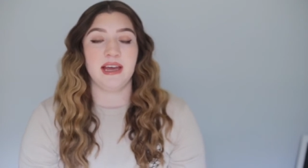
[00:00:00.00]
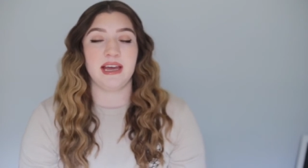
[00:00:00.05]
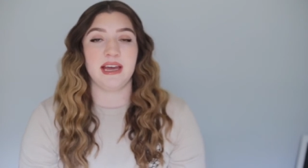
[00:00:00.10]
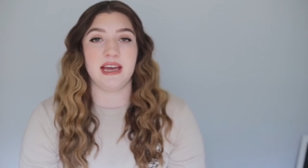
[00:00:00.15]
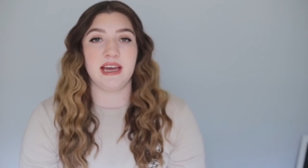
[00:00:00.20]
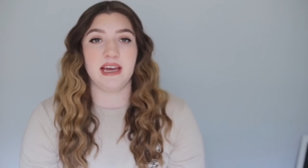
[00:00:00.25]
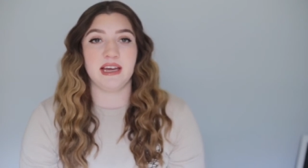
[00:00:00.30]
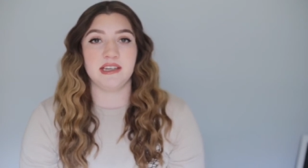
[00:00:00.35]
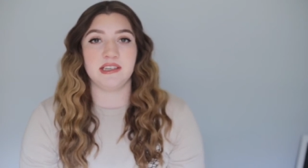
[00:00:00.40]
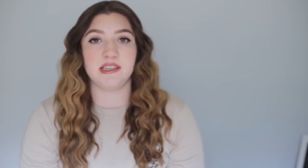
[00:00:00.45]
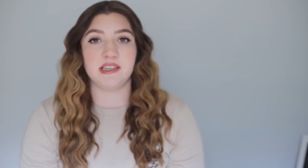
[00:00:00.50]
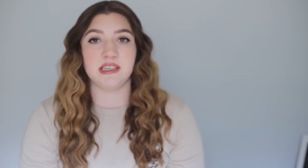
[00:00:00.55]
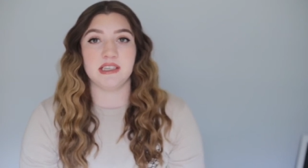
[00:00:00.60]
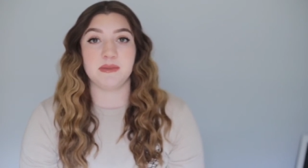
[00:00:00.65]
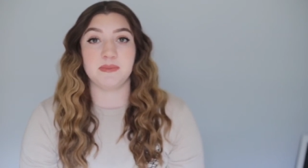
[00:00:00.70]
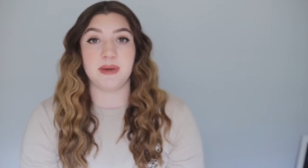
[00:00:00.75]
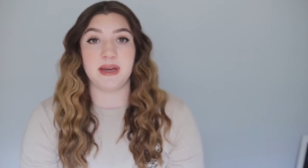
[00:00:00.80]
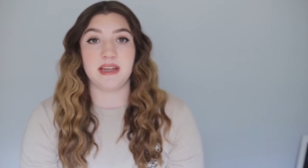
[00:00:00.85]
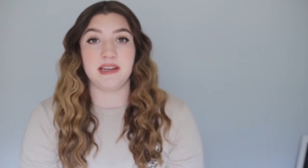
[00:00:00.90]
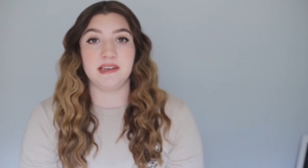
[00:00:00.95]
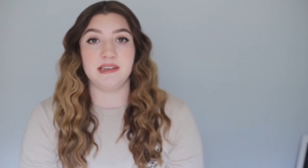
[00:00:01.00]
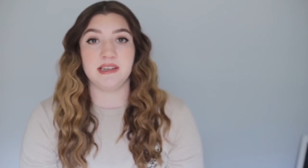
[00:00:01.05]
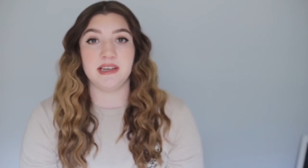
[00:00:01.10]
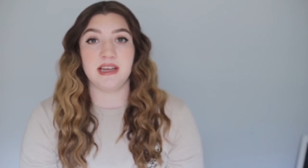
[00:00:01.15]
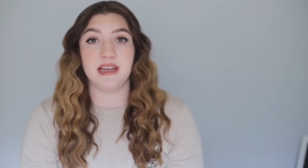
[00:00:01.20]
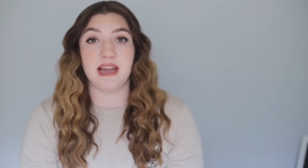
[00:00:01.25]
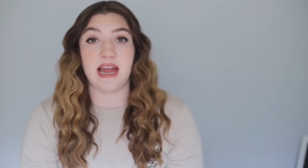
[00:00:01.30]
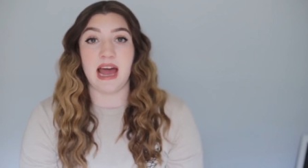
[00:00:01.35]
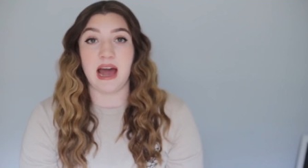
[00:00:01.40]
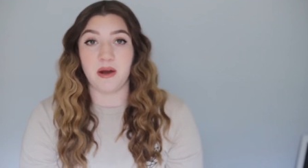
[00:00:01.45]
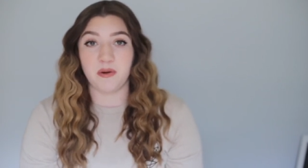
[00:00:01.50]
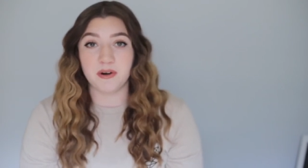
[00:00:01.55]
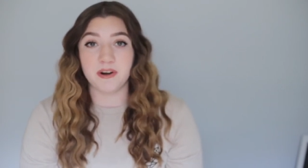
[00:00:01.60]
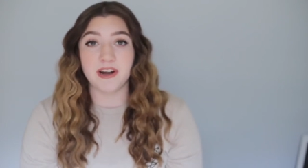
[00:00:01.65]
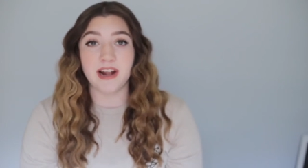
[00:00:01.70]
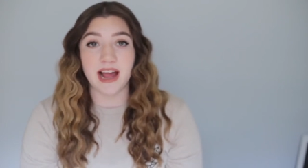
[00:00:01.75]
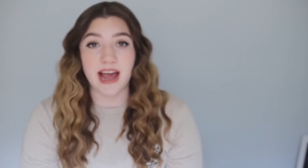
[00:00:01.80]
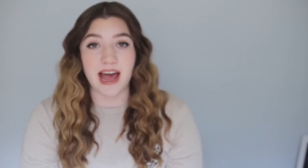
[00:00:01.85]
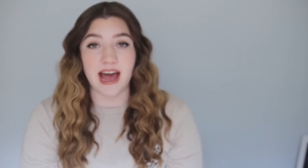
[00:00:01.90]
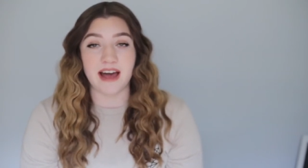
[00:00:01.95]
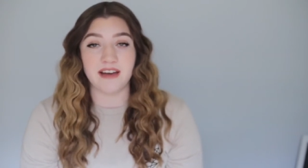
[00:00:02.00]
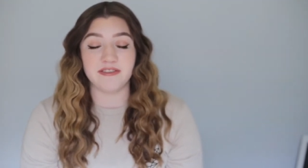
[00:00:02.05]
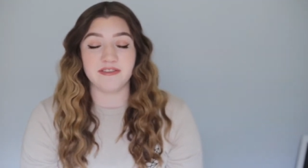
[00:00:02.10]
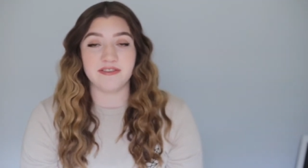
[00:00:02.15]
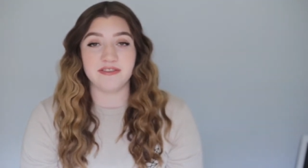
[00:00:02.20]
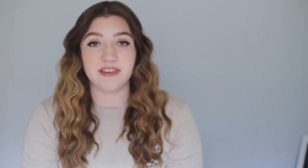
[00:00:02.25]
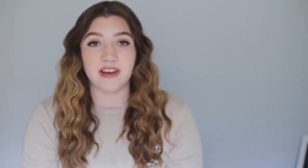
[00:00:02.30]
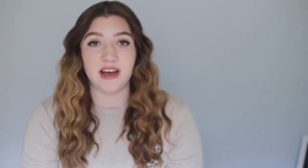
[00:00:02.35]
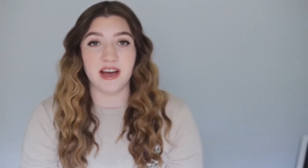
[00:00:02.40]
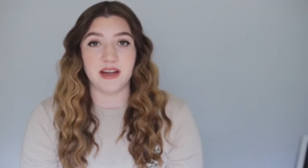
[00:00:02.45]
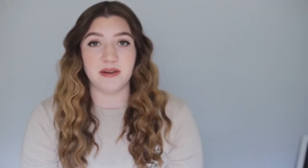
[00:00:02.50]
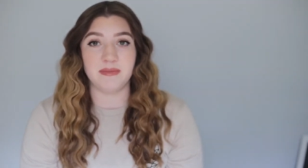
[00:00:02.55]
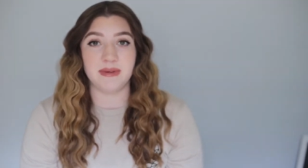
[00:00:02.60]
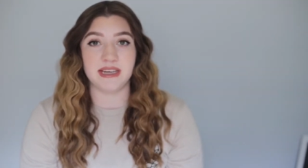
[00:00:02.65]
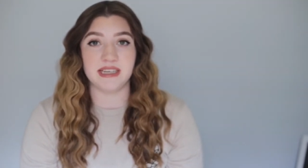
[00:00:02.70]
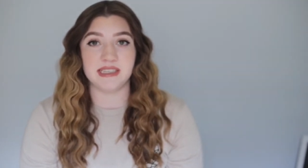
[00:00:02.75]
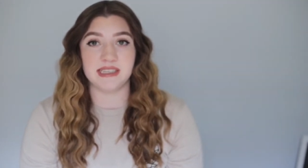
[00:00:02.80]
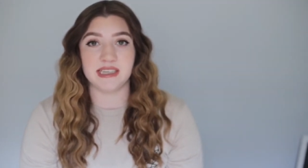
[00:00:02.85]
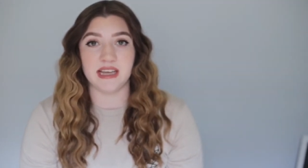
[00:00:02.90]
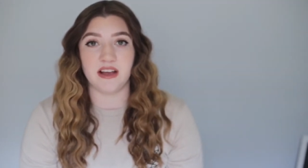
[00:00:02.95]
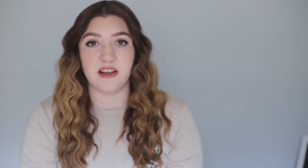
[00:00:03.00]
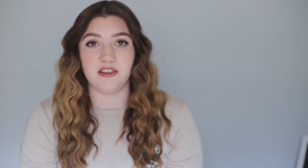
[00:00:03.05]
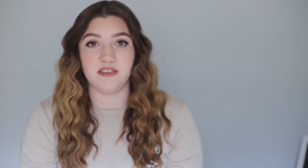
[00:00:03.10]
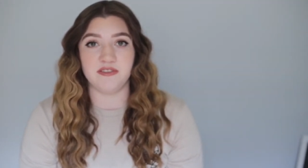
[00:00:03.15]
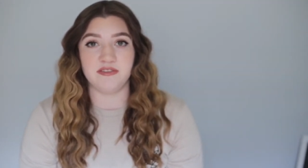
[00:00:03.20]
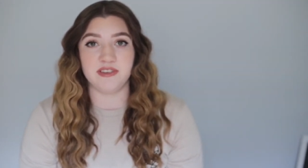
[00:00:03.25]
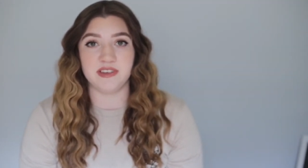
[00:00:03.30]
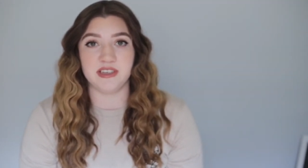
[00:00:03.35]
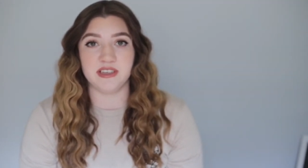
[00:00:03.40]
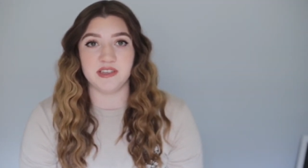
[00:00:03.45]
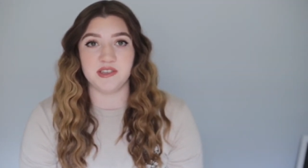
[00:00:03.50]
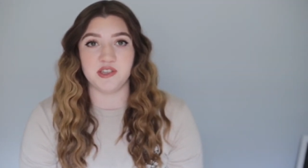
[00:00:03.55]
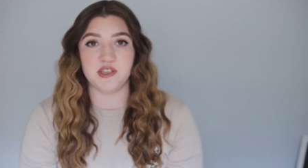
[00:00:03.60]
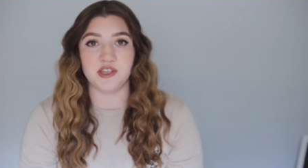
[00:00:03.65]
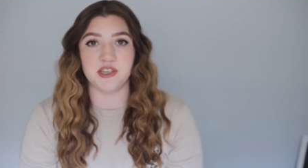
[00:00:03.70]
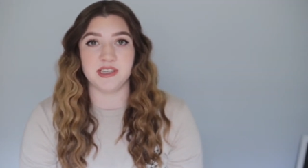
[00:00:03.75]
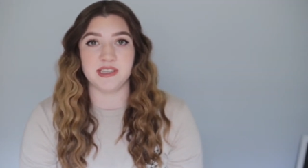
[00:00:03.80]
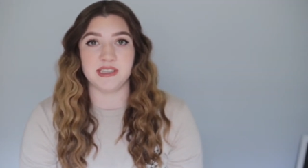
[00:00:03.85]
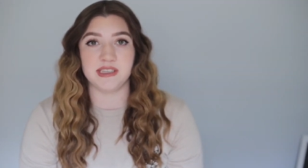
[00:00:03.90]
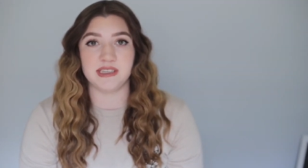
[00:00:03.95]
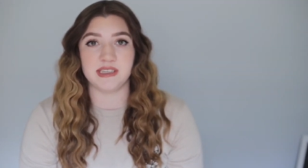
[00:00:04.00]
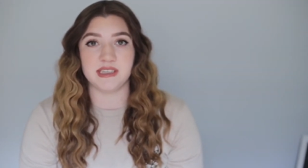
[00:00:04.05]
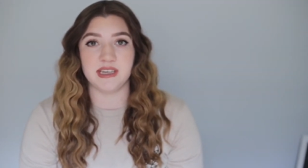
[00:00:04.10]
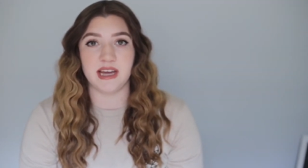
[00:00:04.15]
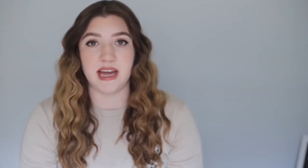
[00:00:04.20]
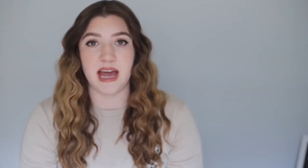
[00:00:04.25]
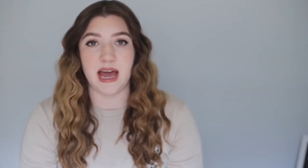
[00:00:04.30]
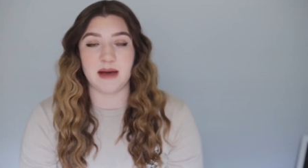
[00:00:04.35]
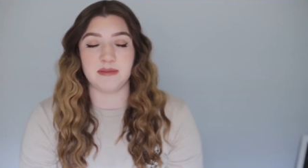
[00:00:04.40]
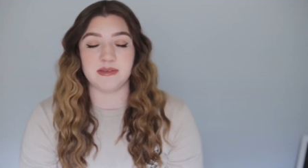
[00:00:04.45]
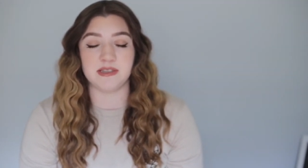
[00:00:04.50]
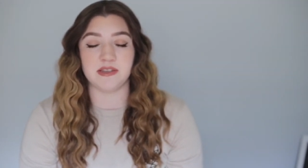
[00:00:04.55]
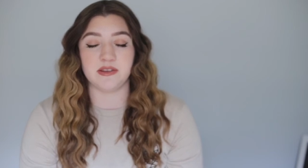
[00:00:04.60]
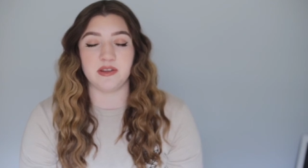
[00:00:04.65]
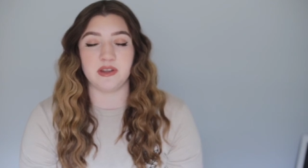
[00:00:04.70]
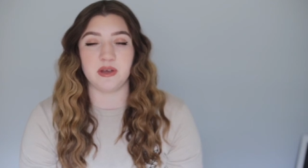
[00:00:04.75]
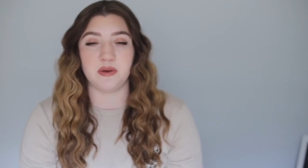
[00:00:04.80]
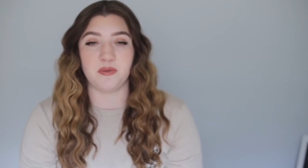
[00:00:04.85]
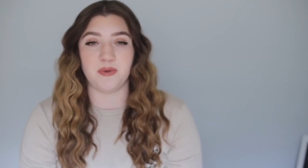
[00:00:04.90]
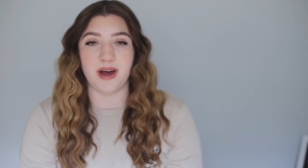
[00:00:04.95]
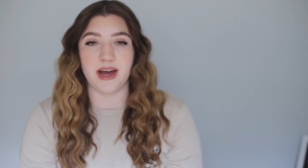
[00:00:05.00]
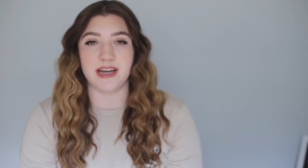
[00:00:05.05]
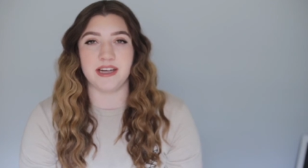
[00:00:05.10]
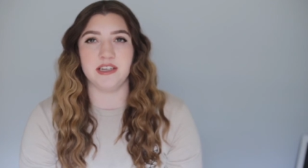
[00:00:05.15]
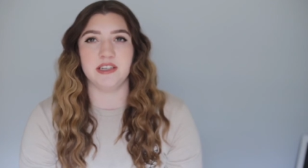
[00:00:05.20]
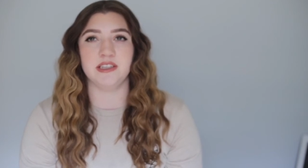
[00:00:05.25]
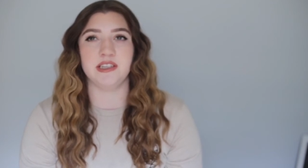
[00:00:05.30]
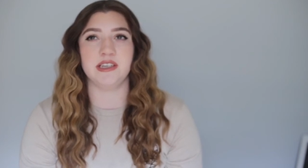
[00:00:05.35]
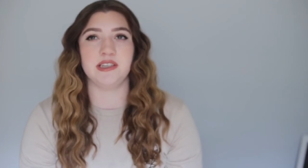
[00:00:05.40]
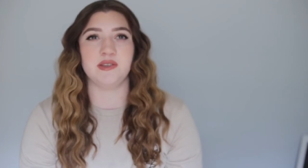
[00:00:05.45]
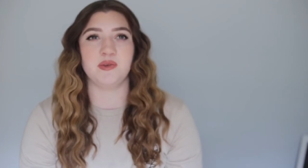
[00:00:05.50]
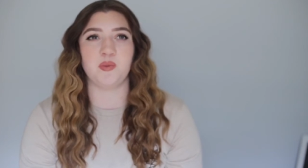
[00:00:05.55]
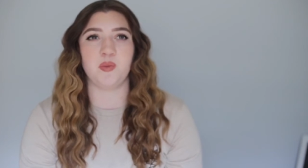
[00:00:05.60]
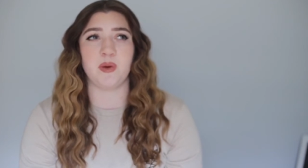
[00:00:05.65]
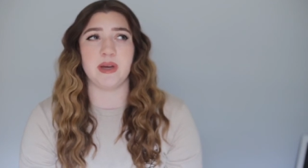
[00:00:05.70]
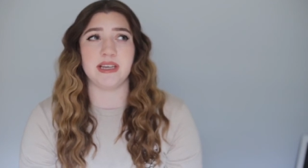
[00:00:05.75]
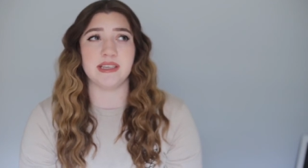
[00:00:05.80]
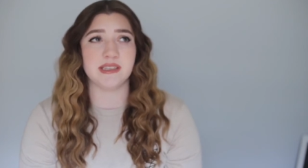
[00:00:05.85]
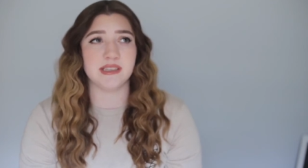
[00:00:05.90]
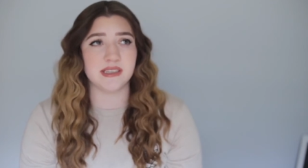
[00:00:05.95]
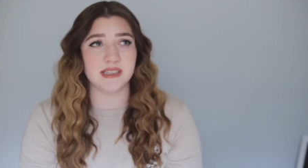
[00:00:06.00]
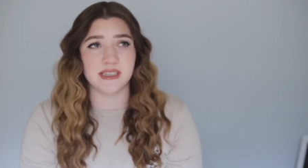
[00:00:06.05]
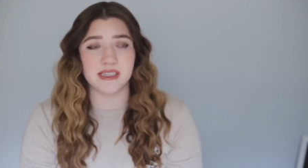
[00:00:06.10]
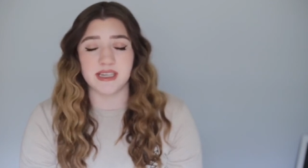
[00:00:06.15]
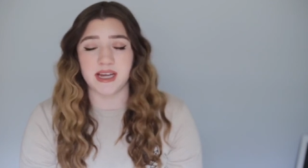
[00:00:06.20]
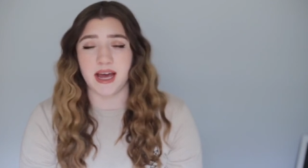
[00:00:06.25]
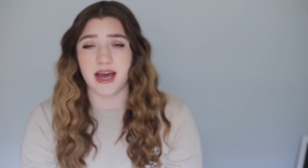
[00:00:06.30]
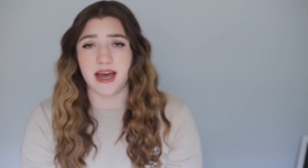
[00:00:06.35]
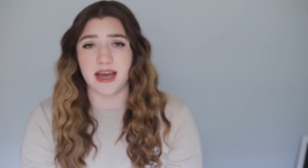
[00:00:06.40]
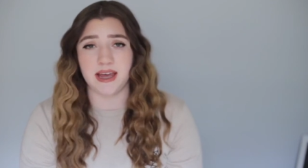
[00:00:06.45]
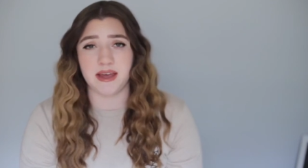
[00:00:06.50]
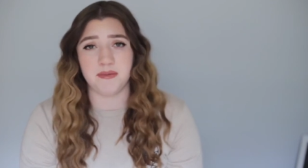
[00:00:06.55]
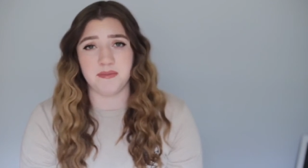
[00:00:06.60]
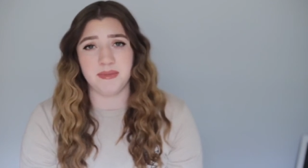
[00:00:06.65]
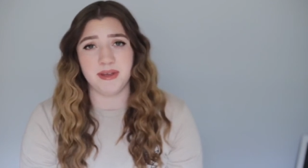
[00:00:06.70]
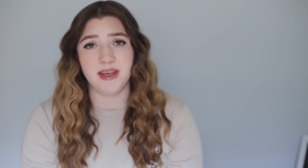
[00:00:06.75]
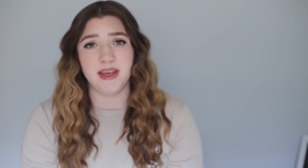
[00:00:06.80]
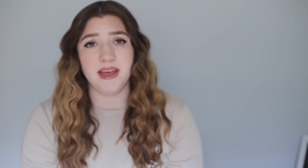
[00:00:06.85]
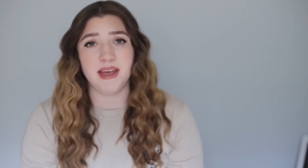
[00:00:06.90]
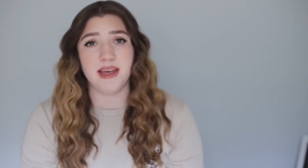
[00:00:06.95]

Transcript: And to spend an hour and a half on myself is just absolutely wild. It's wasted time.